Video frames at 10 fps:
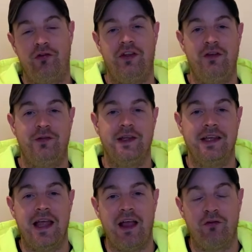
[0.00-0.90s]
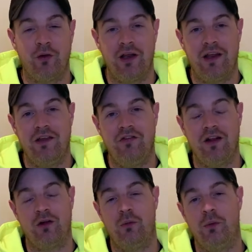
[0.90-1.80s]
See if you can guess what it is.
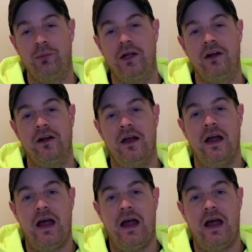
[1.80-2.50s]
It'll come up here.